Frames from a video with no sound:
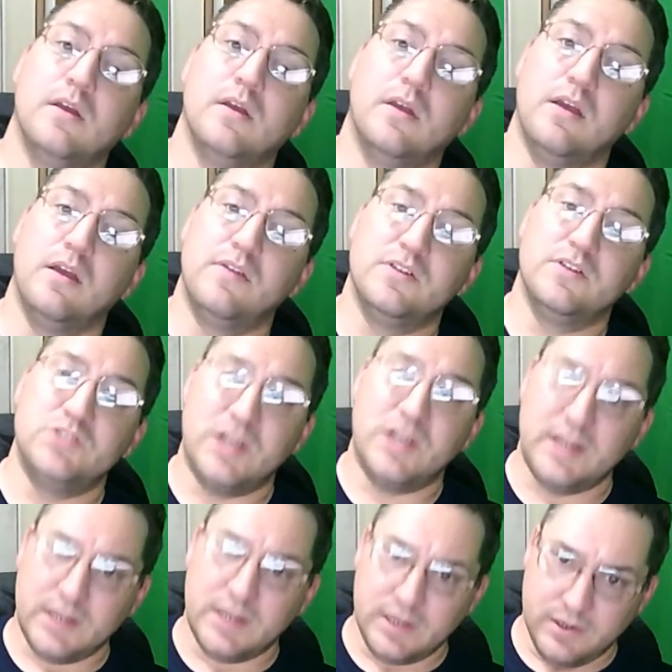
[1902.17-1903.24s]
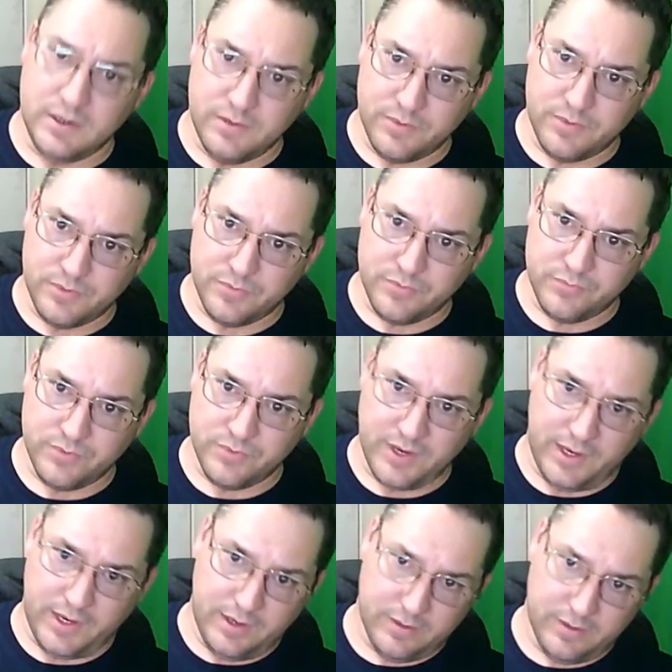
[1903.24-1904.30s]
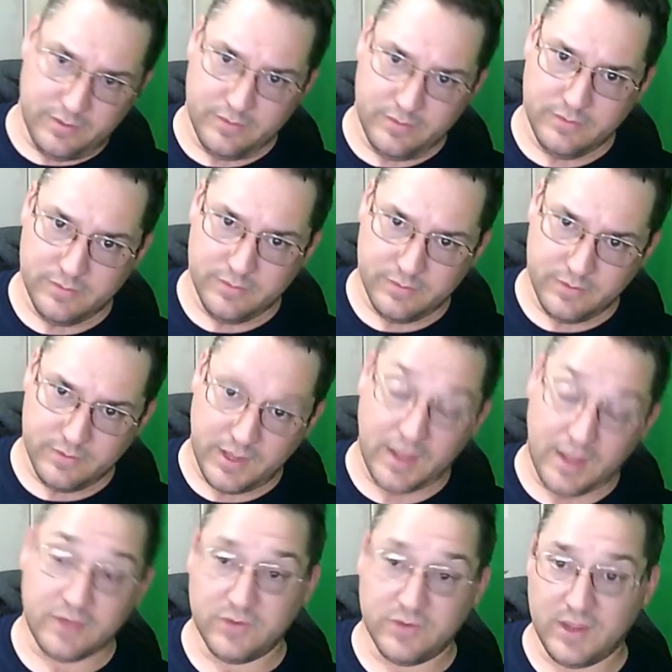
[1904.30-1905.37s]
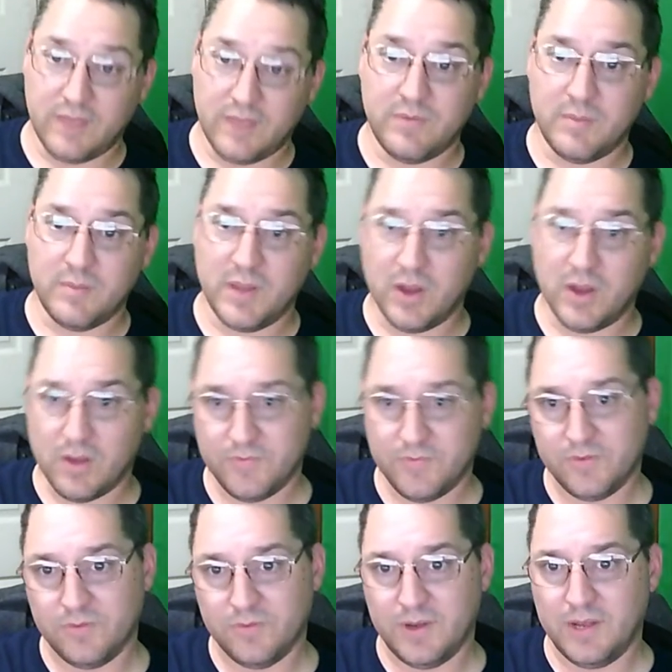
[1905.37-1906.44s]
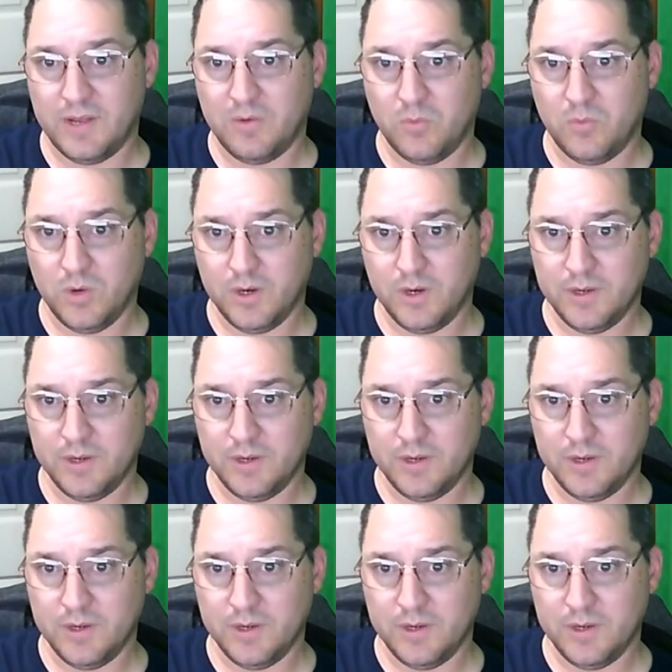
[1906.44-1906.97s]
And the Jenny 3, I actually have it in my office right now at work.